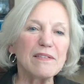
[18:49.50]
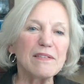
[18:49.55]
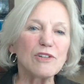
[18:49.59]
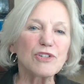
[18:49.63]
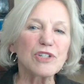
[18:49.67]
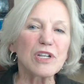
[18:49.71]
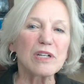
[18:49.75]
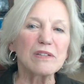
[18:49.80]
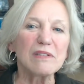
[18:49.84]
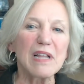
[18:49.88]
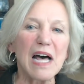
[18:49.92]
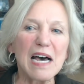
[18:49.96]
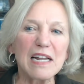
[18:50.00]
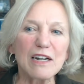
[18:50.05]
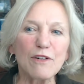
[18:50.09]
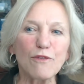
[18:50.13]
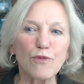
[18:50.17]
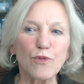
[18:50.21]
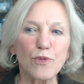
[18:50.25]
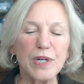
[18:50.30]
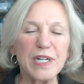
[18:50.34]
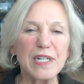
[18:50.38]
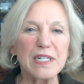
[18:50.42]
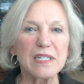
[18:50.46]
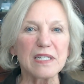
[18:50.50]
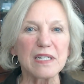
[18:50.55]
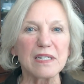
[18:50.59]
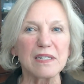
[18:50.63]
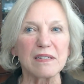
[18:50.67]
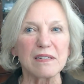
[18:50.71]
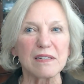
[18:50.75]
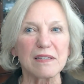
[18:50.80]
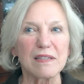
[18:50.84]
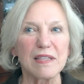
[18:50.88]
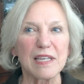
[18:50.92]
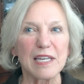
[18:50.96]
there's a lot of
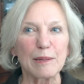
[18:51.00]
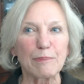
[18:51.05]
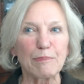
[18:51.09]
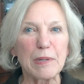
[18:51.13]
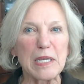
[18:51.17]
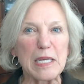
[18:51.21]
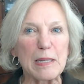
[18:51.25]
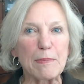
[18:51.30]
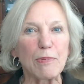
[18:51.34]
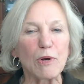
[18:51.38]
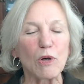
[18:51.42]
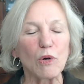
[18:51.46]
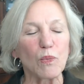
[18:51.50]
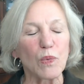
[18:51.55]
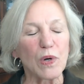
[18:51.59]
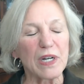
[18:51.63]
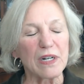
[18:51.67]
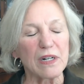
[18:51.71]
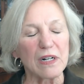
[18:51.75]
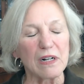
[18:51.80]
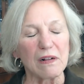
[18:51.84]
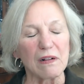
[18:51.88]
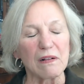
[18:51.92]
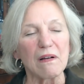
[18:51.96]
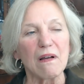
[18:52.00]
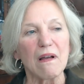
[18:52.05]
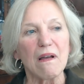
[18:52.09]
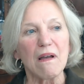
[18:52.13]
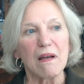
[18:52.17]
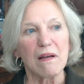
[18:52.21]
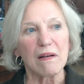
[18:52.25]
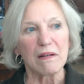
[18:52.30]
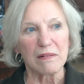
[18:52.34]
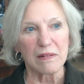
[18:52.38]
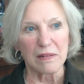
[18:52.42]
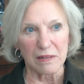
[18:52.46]
reasons that people will
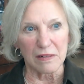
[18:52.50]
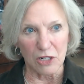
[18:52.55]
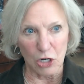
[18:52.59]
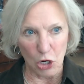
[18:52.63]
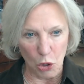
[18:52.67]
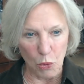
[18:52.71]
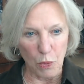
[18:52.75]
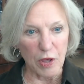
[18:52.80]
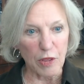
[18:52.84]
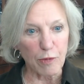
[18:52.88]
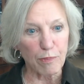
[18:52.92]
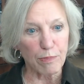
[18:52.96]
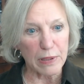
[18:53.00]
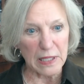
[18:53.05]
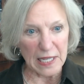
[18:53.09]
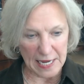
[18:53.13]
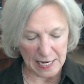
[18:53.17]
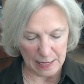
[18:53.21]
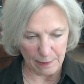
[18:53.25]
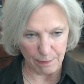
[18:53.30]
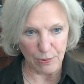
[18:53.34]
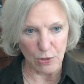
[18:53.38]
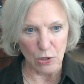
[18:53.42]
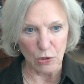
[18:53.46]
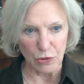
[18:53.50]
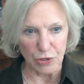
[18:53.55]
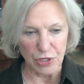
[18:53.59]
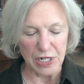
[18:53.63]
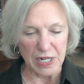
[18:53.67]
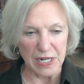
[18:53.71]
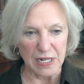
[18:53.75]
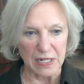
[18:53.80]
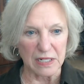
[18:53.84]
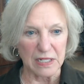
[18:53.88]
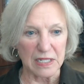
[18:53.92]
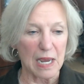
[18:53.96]
go with plant
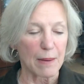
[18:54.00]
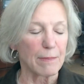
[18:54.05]
proteins.